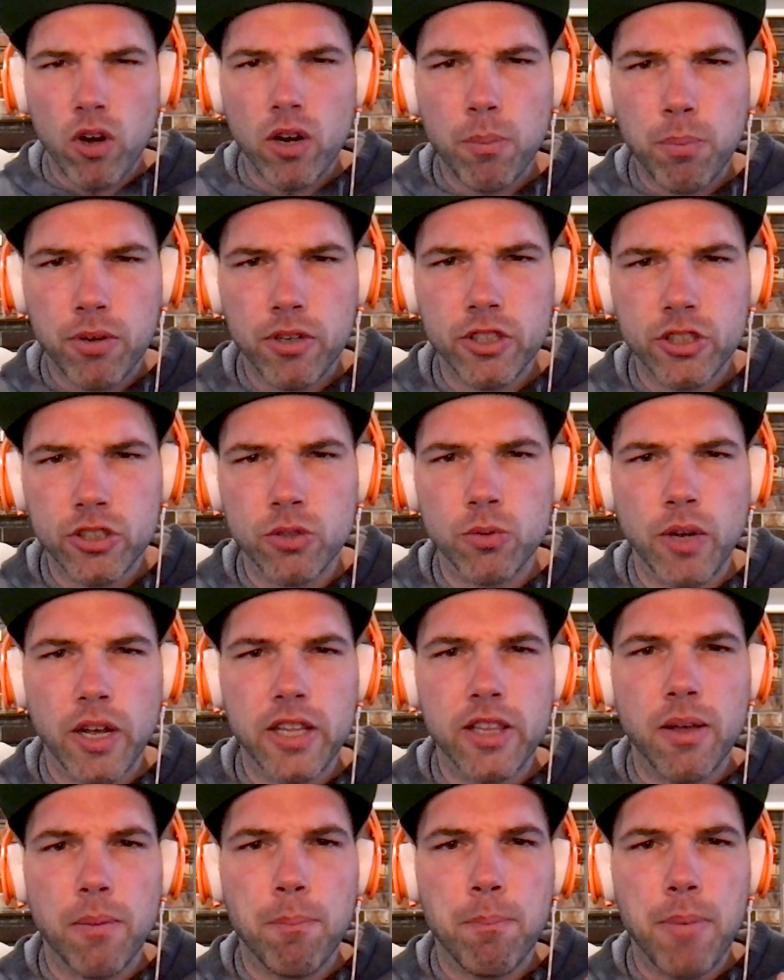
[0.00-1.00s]
want to put
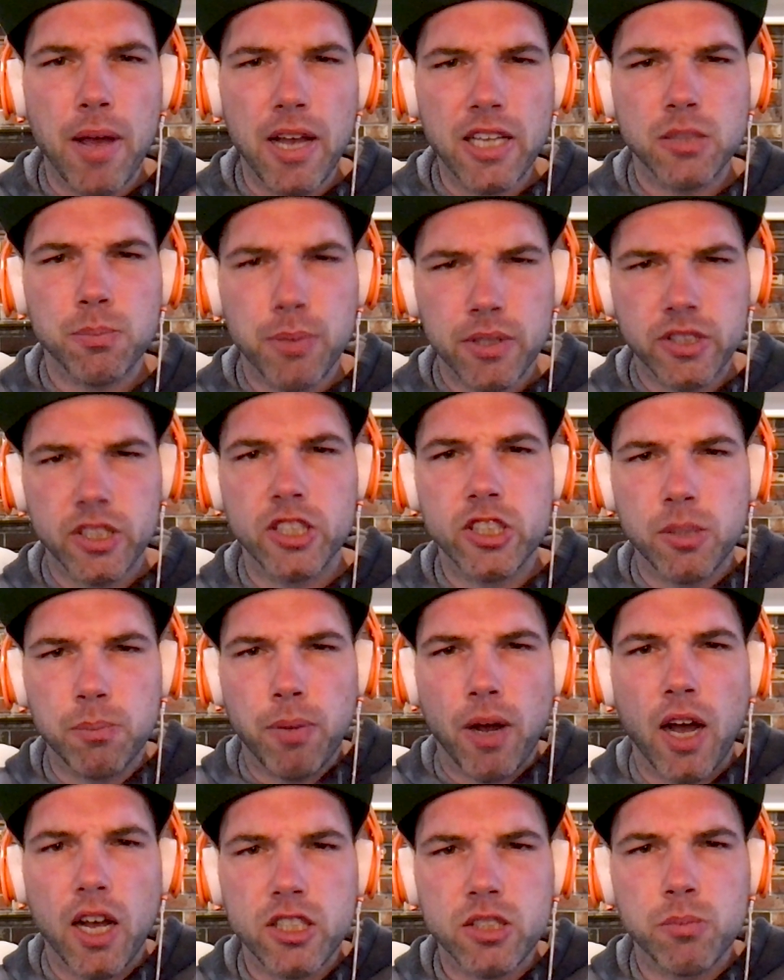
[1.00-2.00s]
you in the best
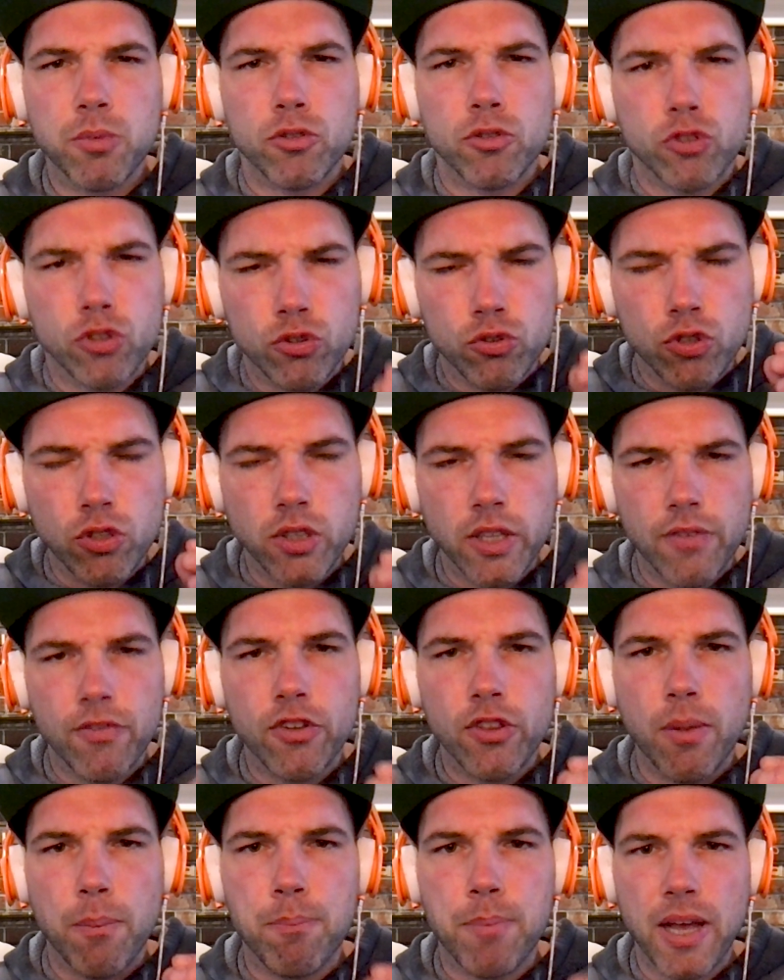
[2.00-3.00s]
position possible to
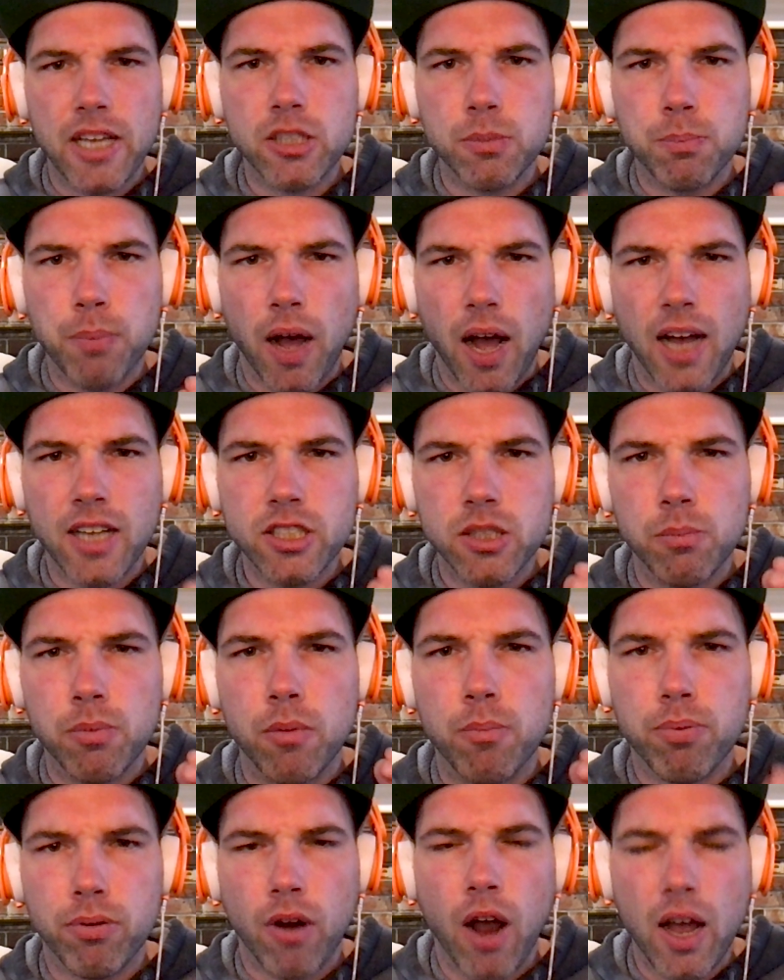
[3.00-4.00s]
deliver the best
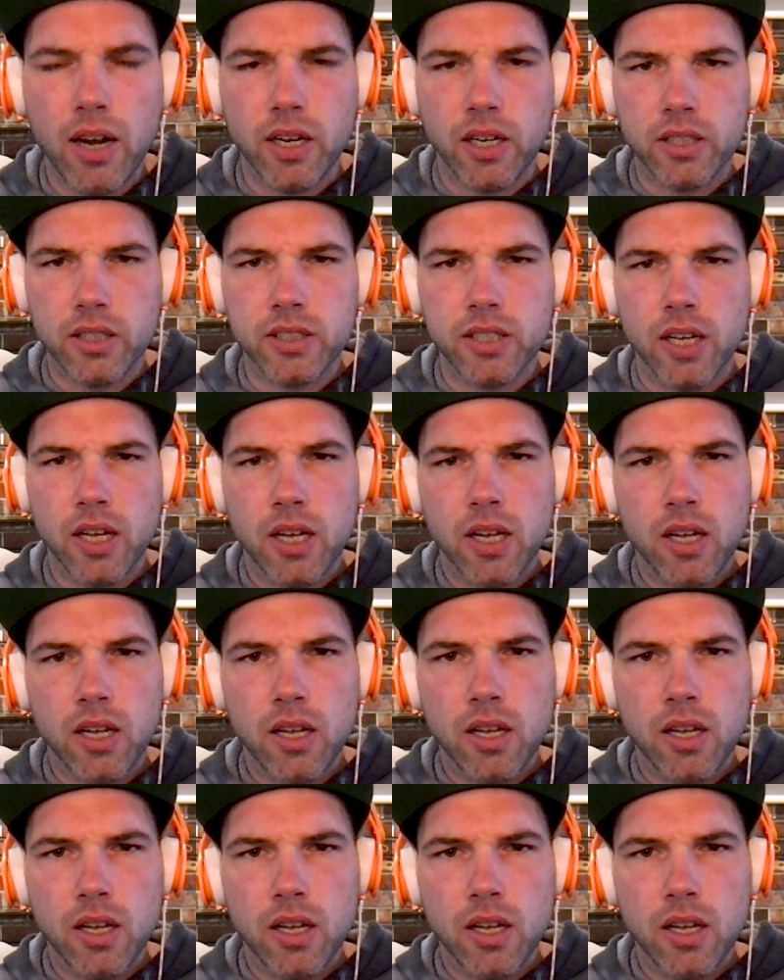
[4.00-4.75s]
possible product.